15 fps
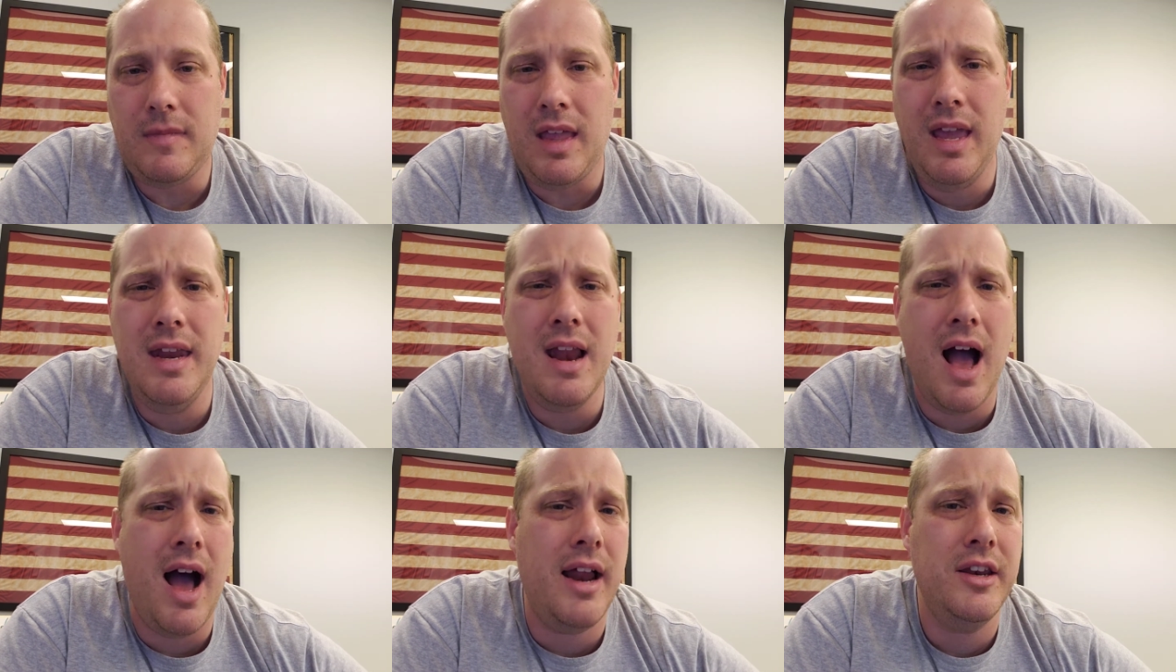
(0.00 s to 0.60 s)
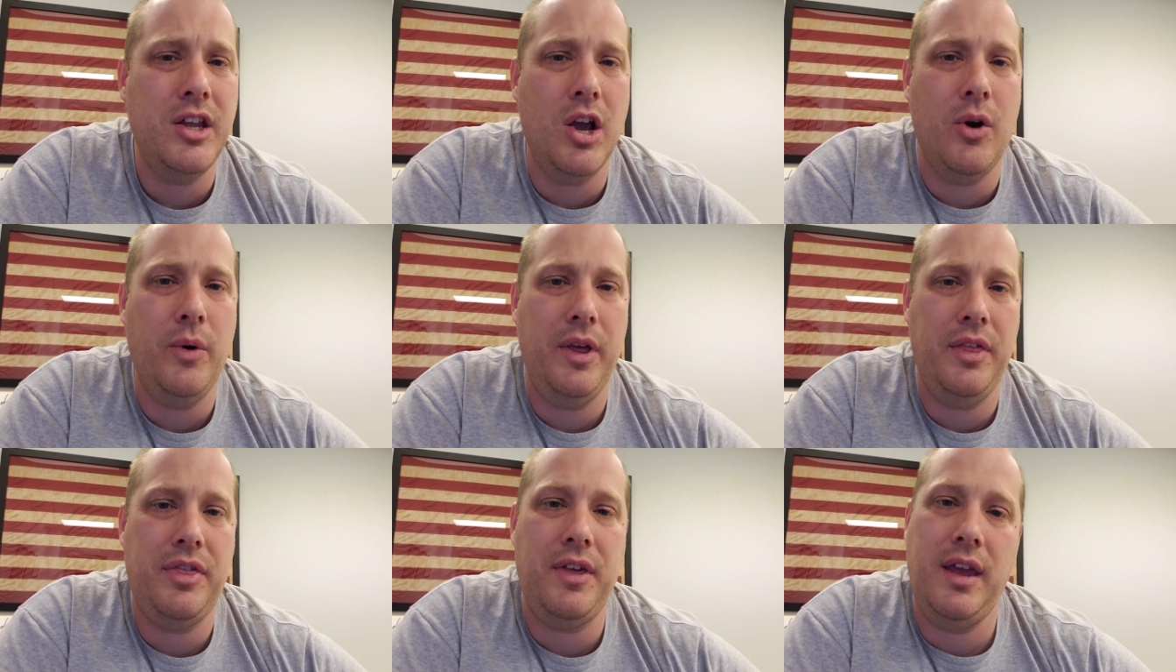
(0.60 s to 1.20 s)
an
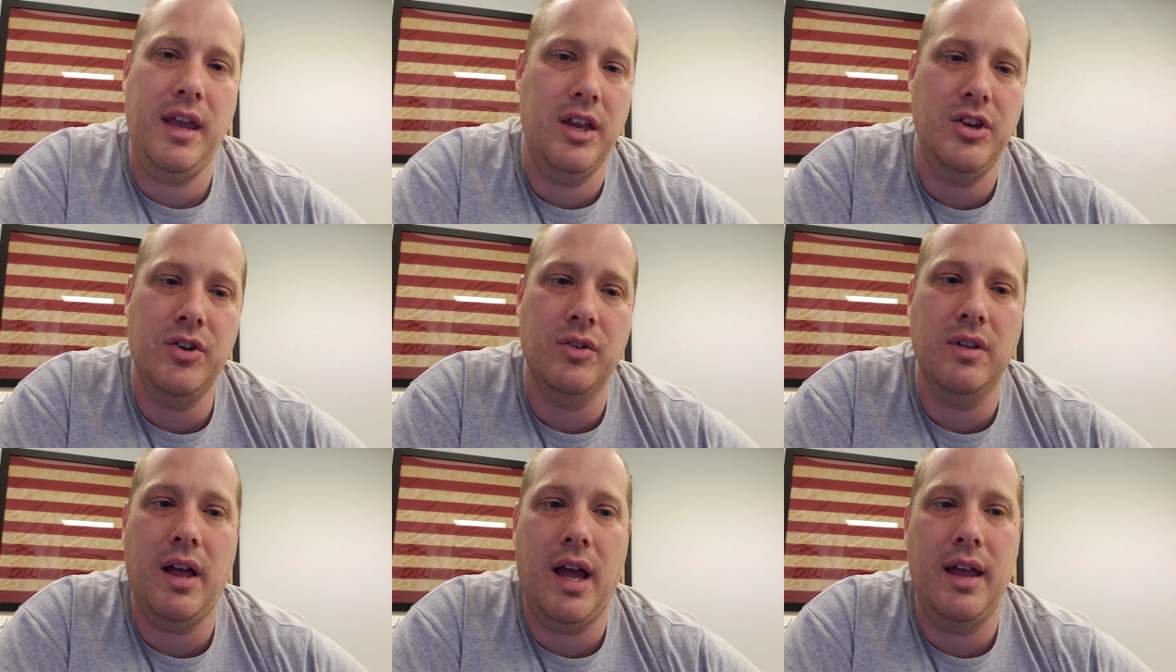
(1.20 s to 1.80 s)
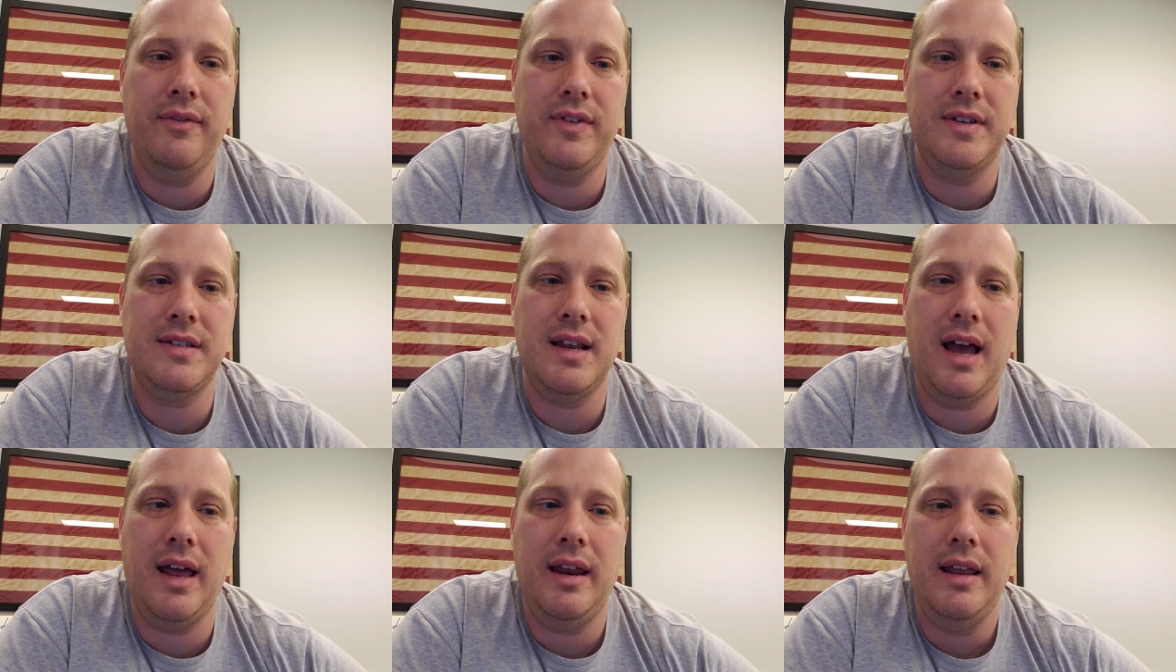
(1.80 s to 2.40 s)
ongoing thing in your life, it's
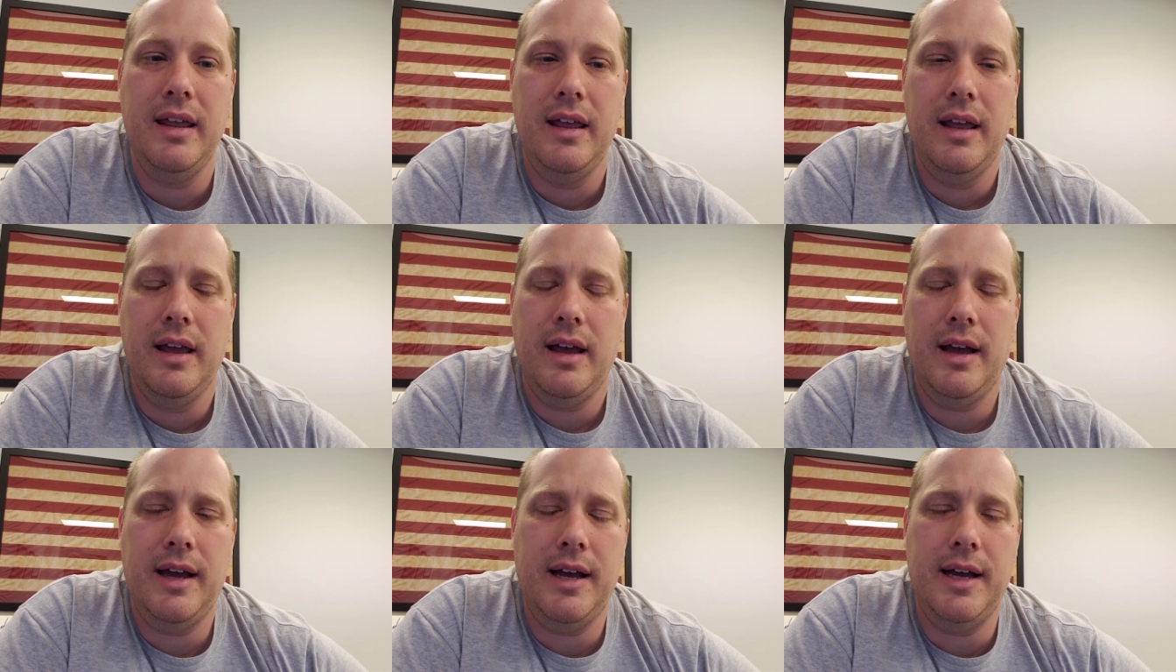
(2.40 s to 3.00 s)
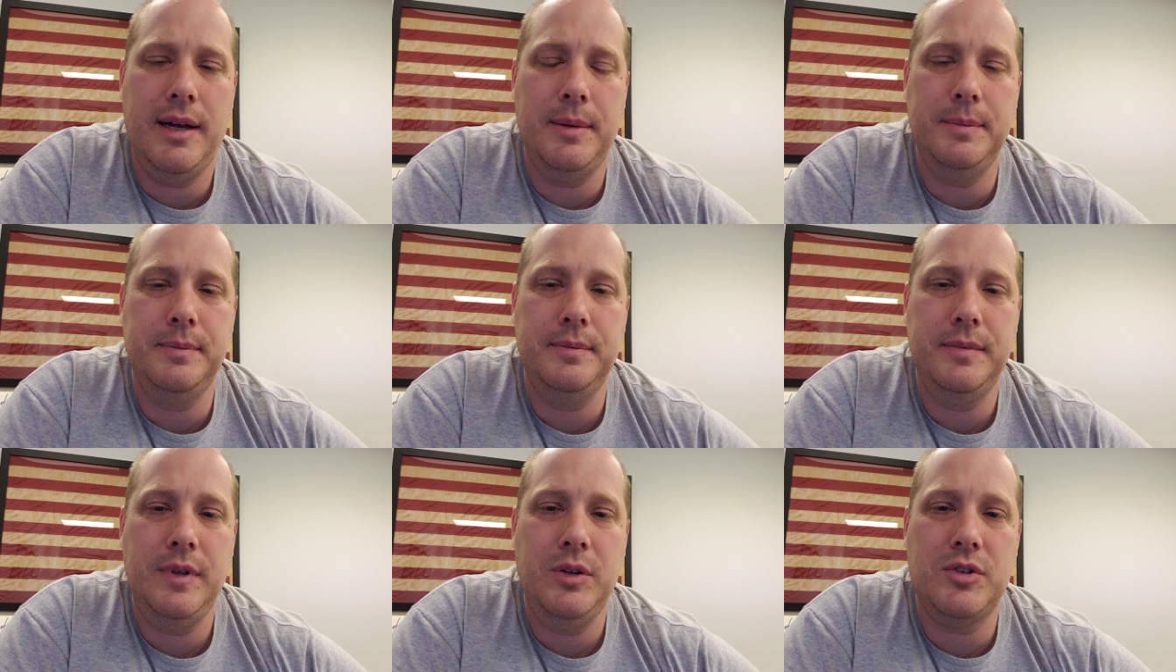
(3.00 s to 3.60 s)
not
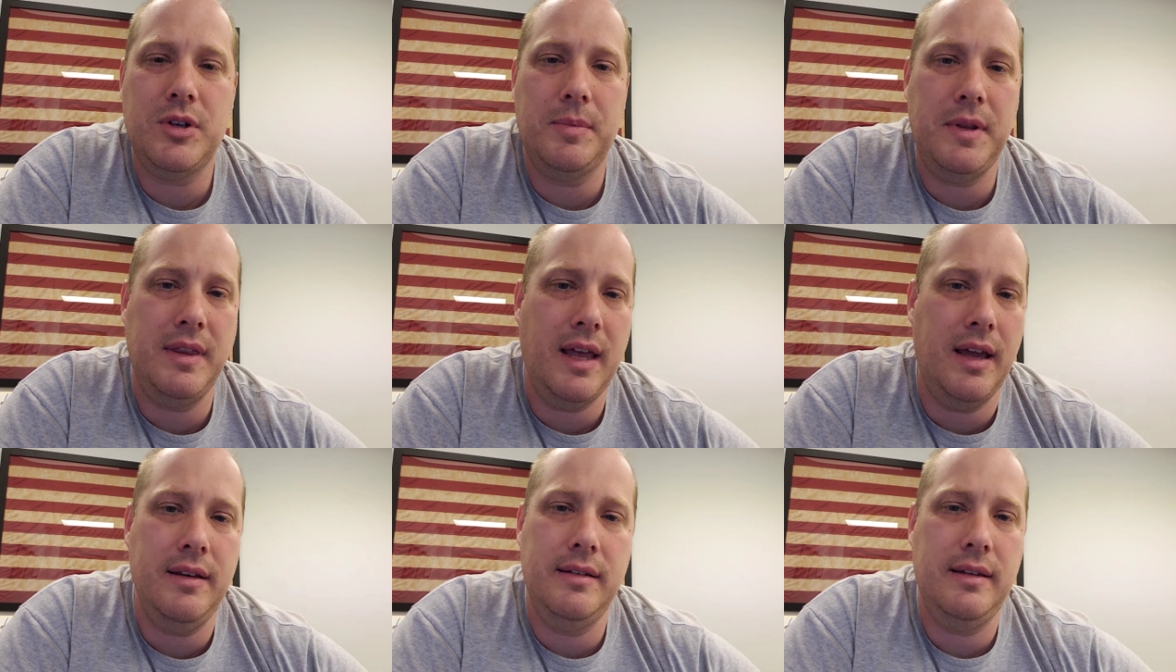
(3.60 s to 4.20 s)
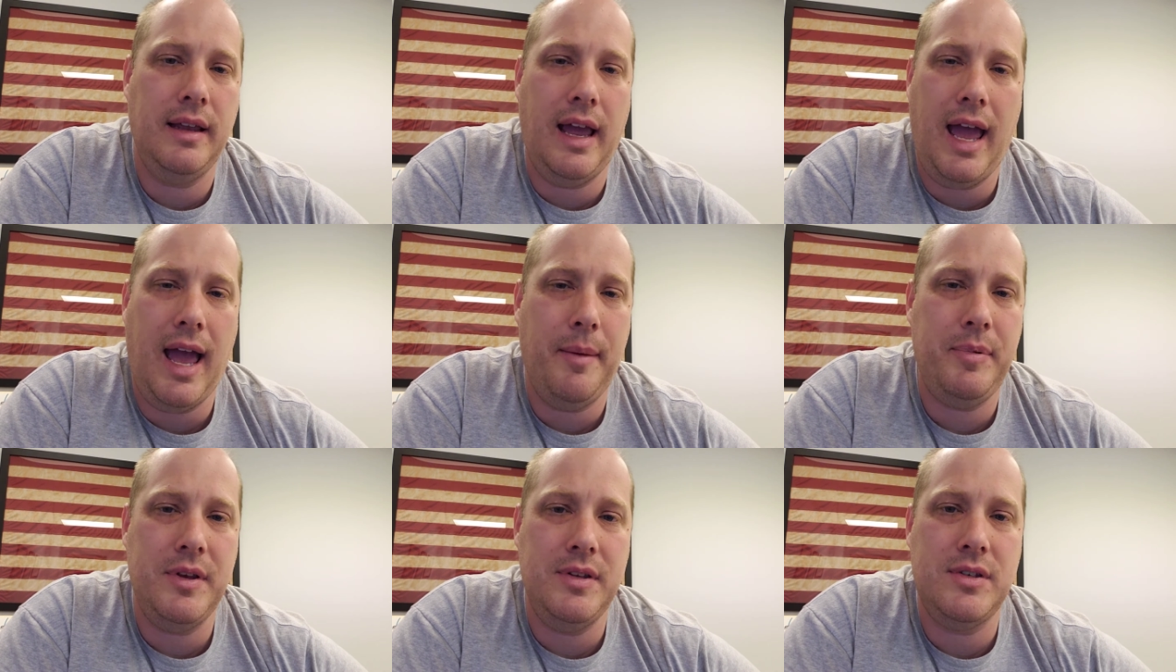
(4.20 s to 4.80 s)
um, you know something that, that
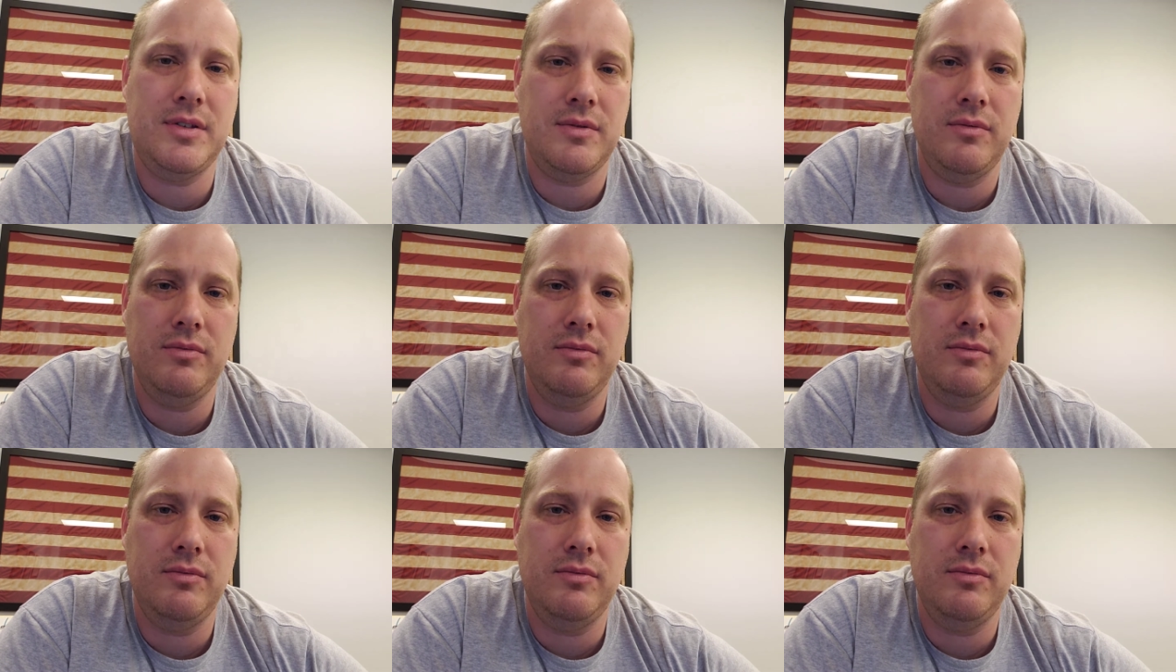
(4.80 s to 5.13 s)
happens